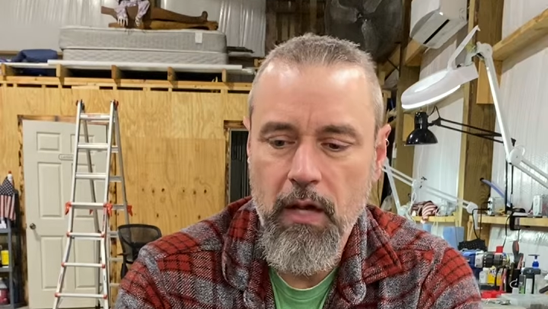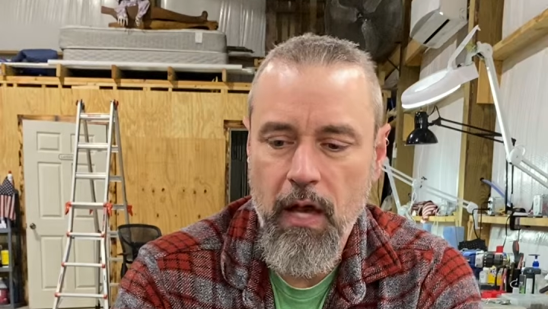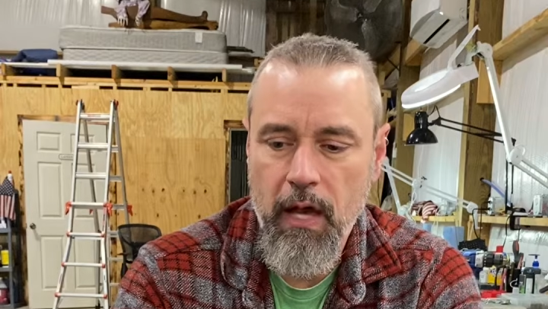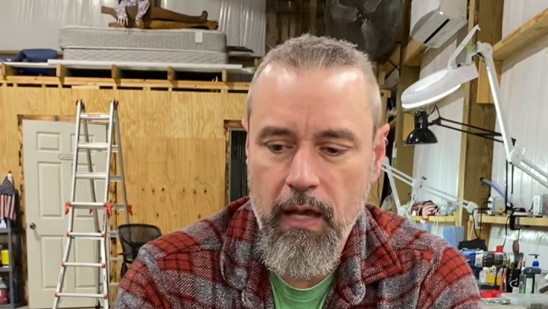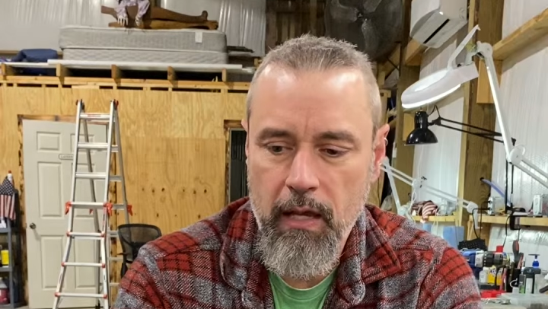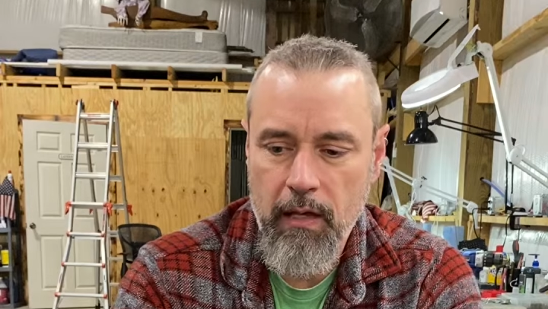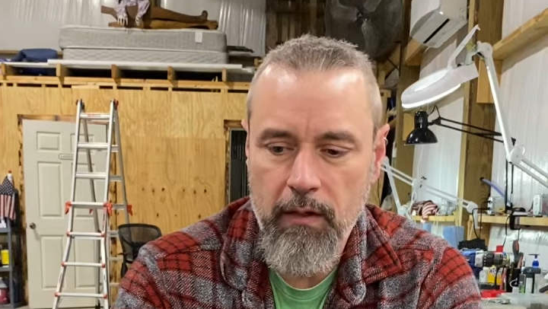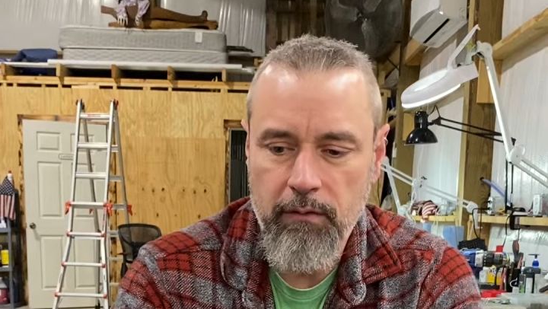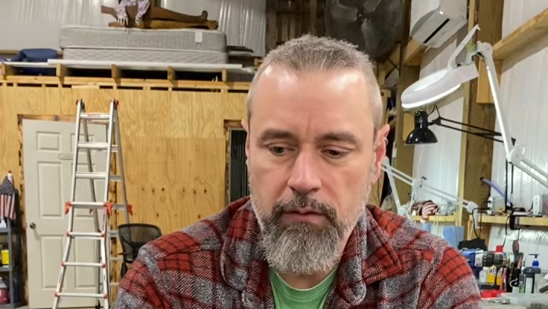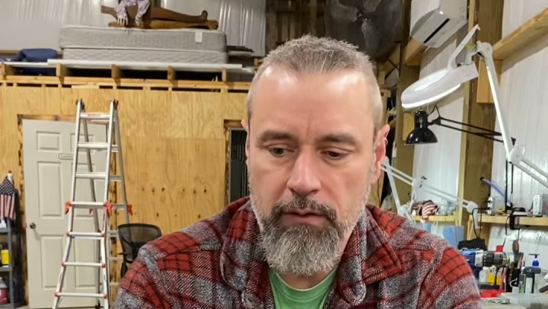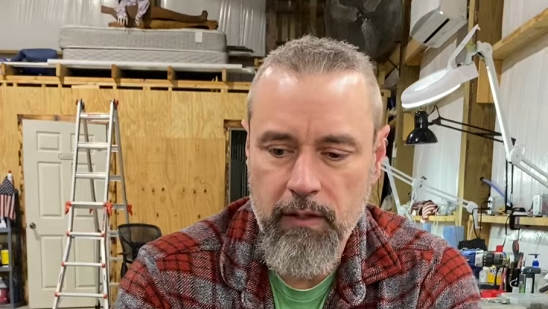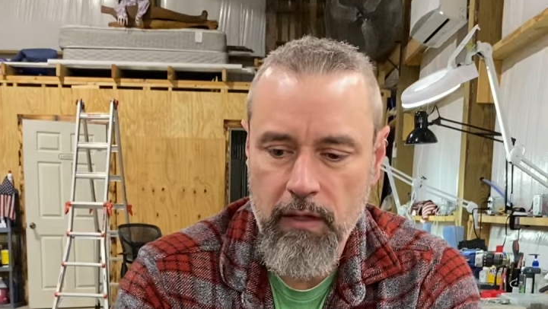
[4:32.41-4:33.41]
and
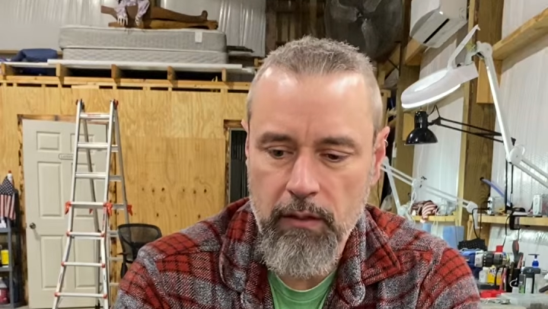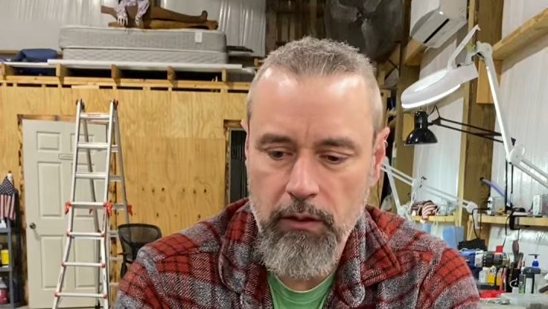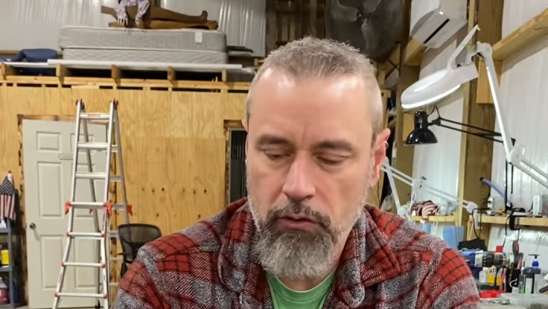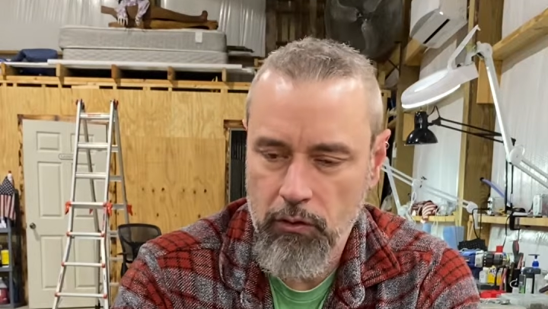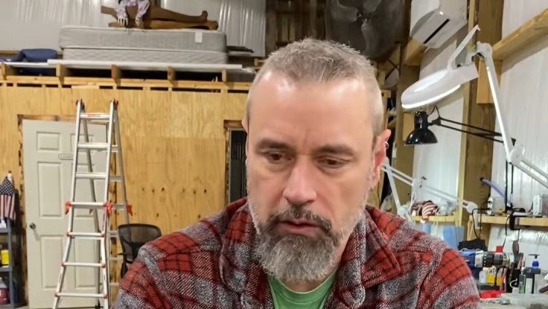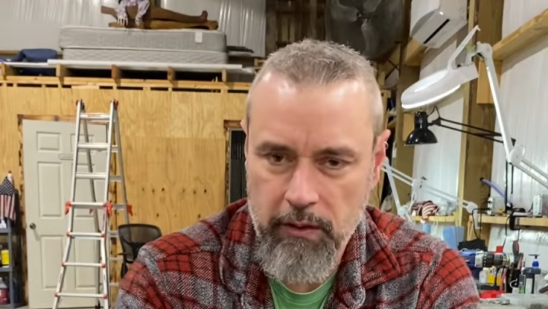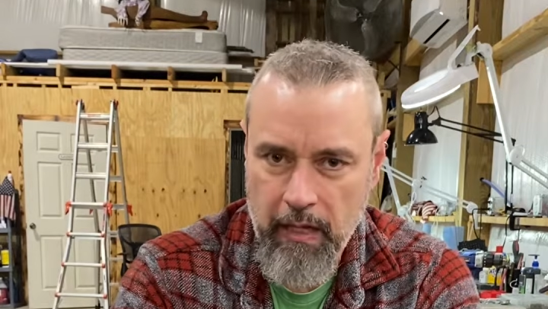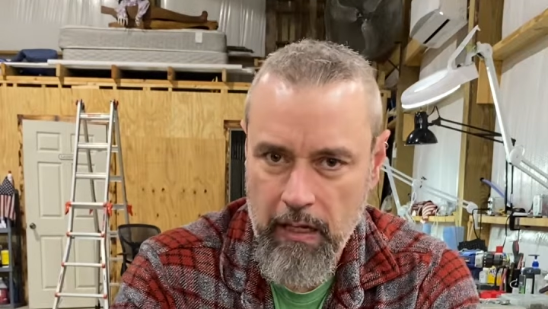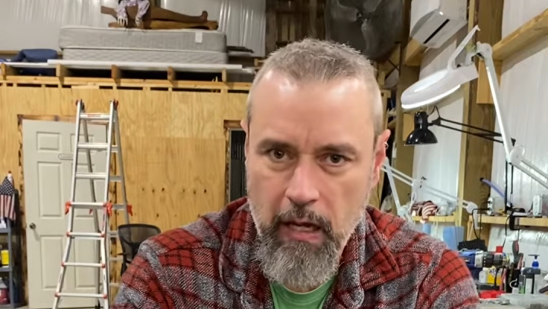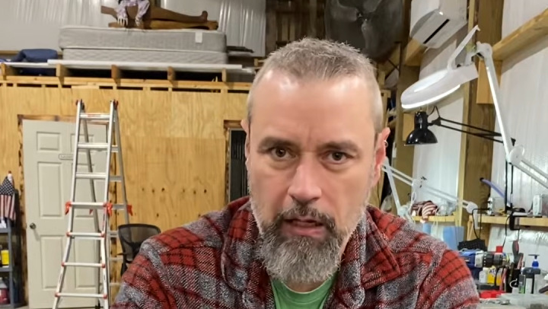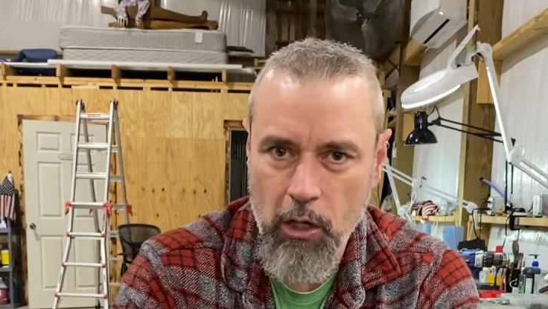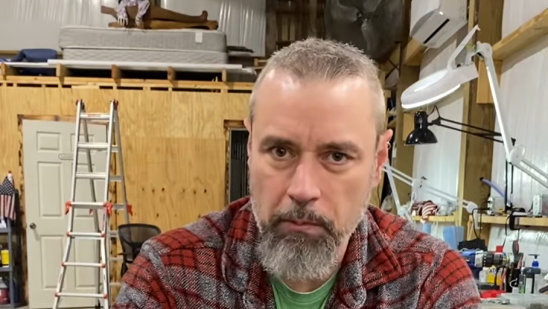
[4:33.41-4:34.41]
that they literally
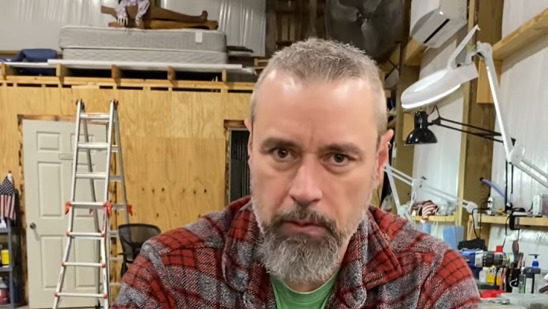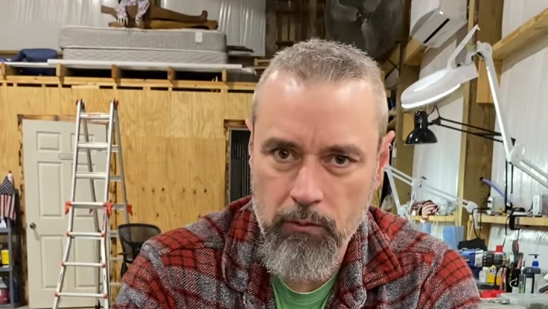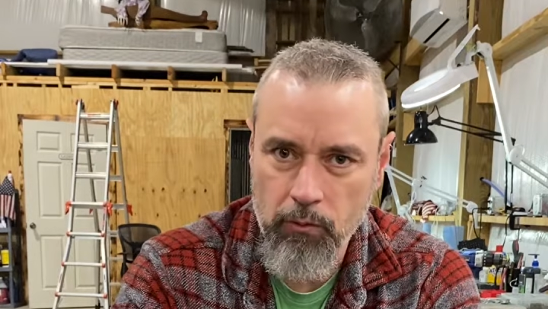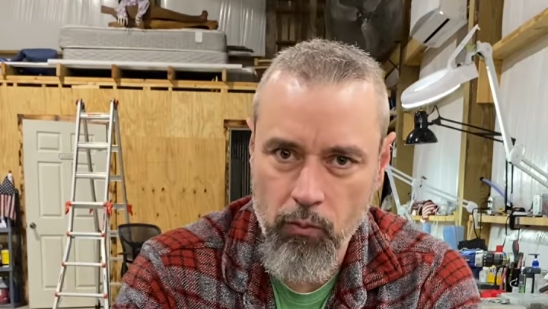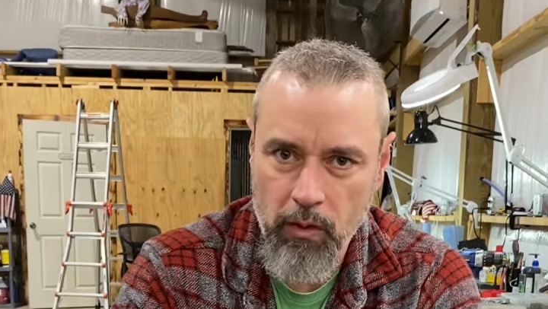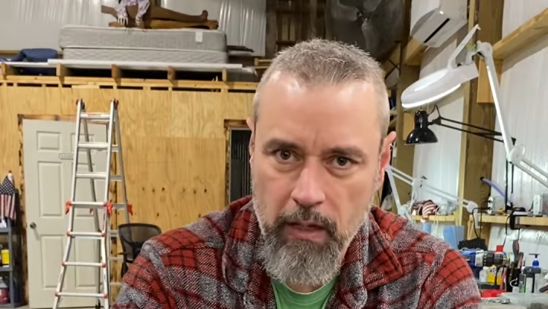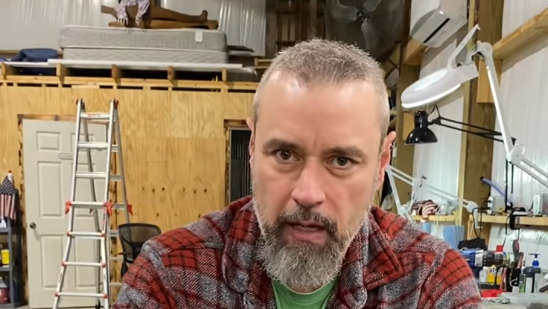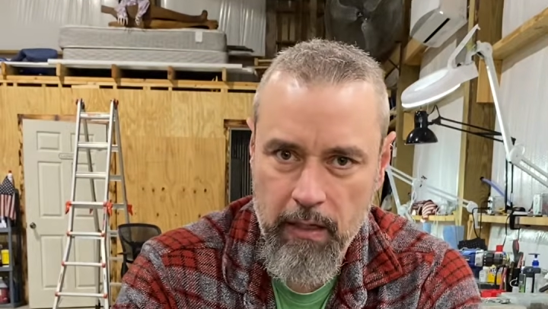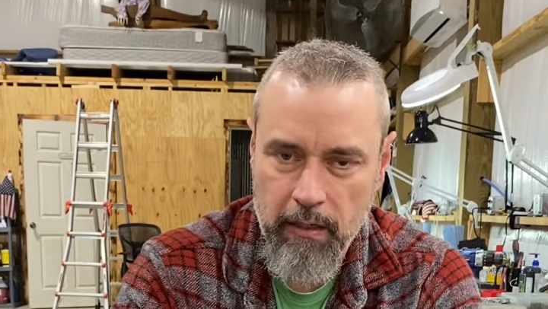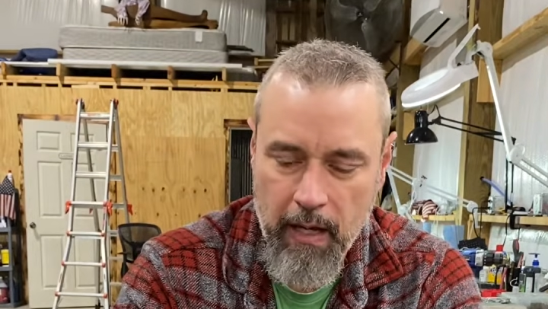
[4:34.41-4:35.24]
cannot open it with one hand.